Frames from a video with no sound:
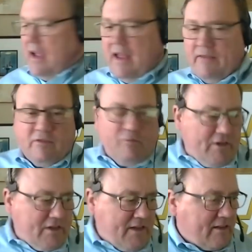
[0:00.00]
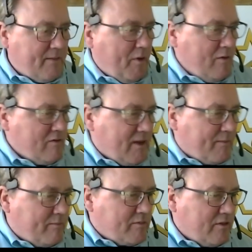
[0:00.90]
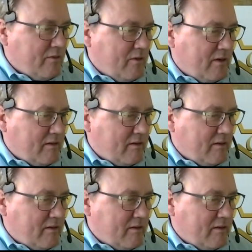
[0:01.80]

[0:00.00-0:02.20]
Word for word: We just had the post up, so.